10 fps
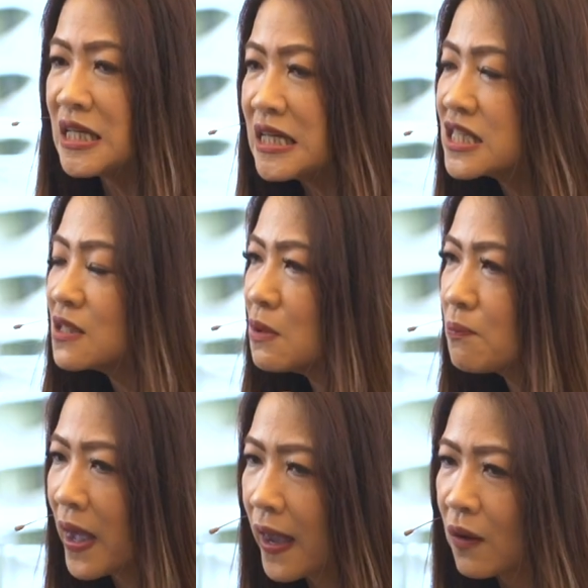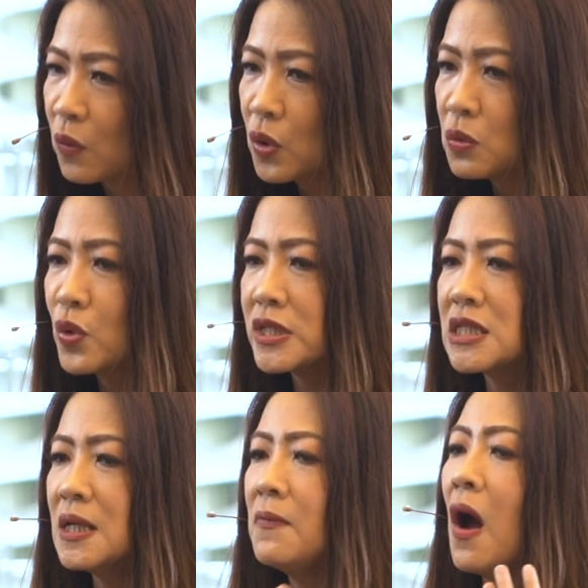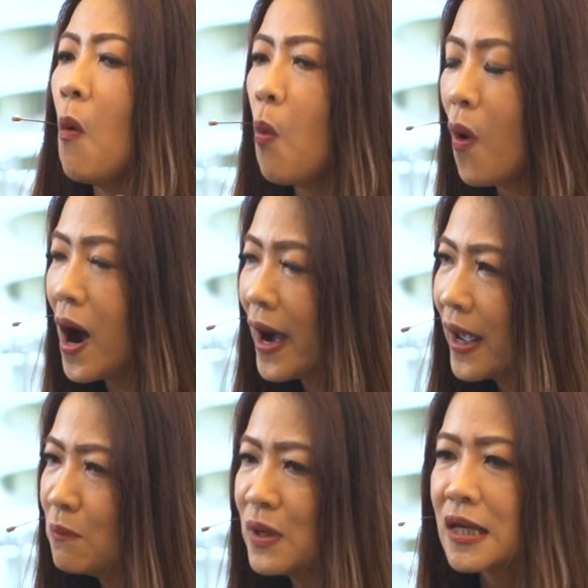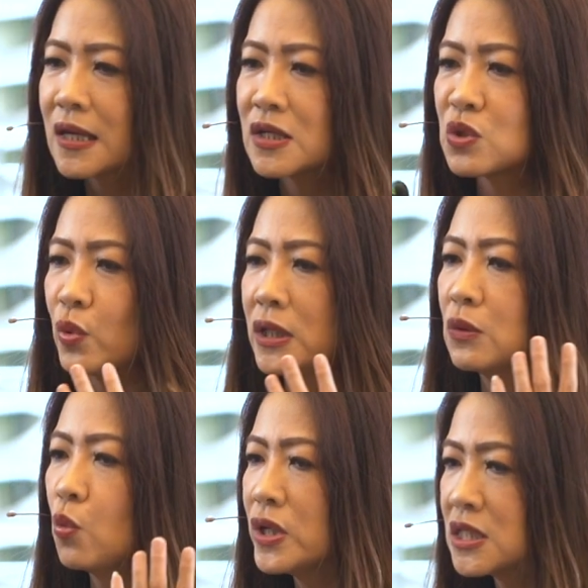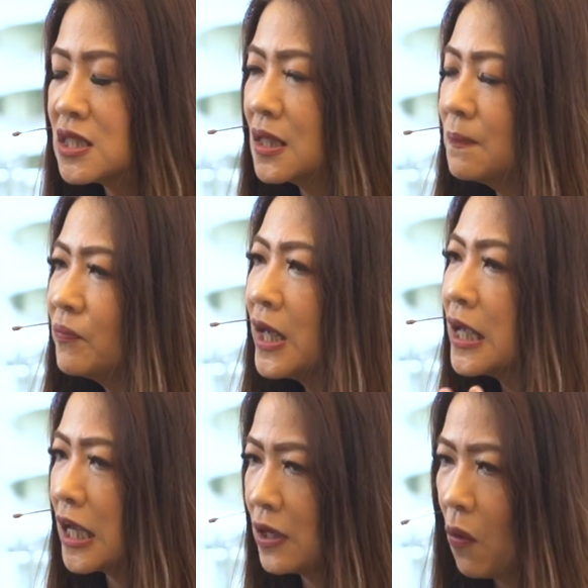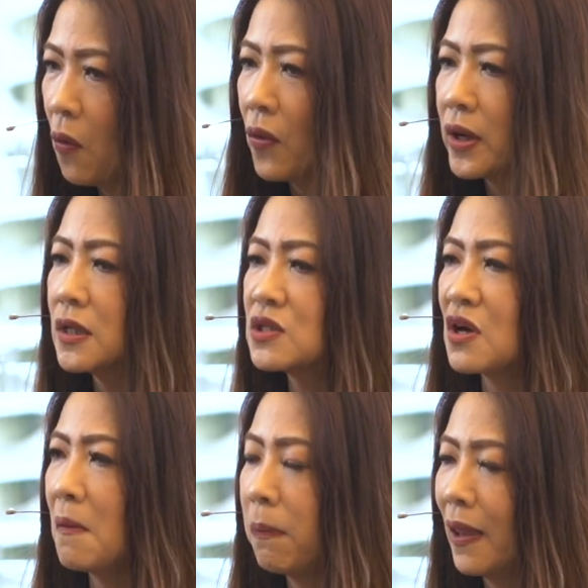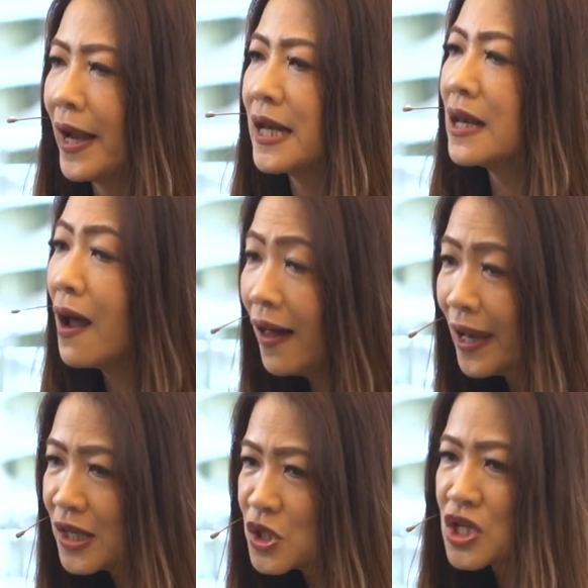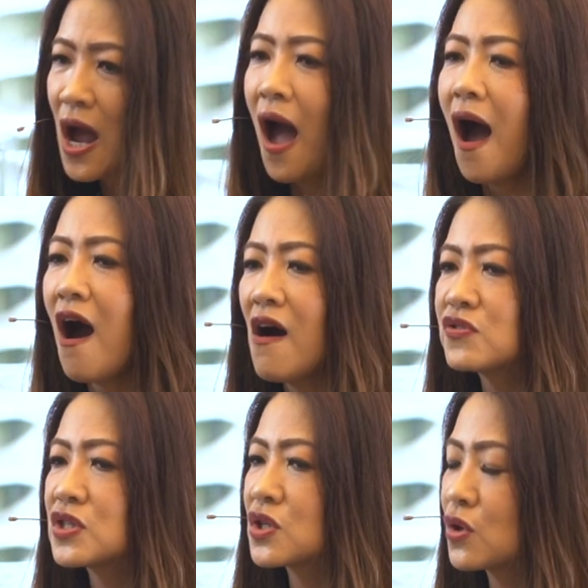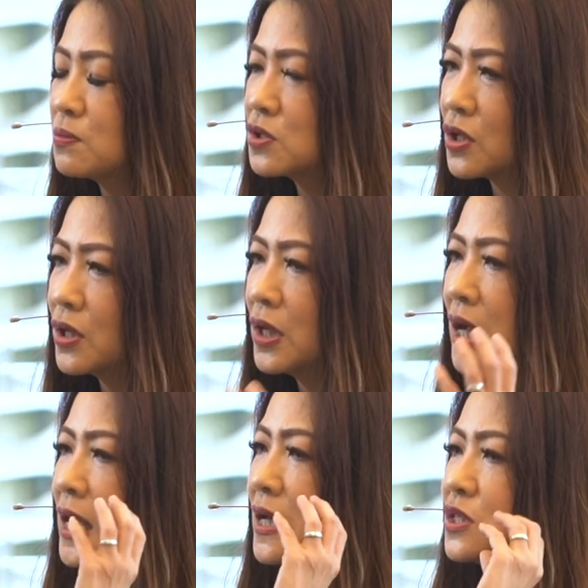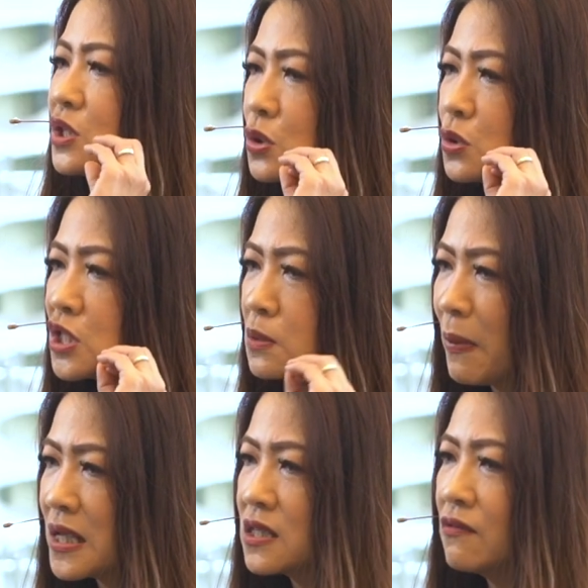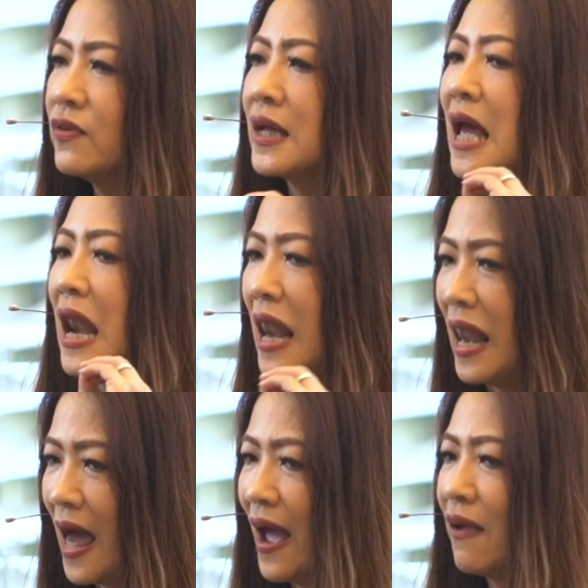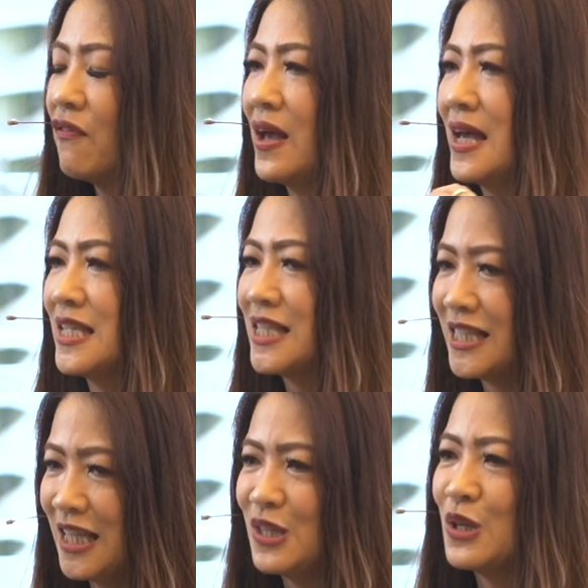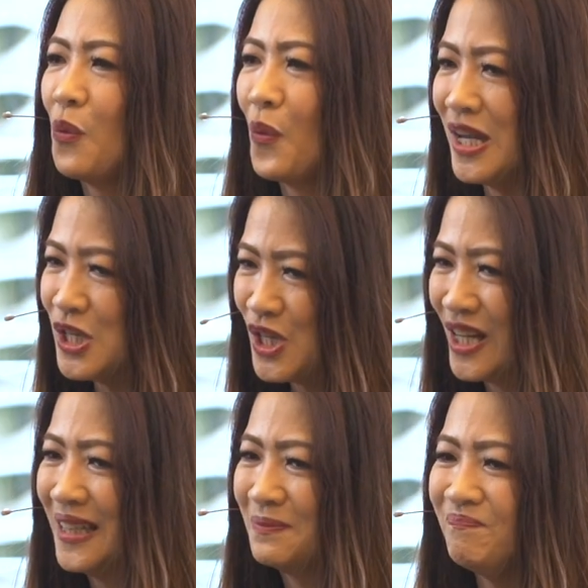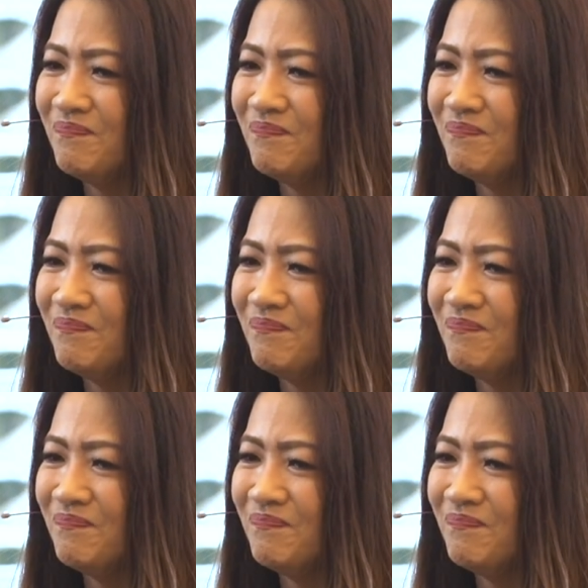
needs to be paired with wisdom. Why? Because we need wisdom in order to apply knowledge of Scripture to specific life situation.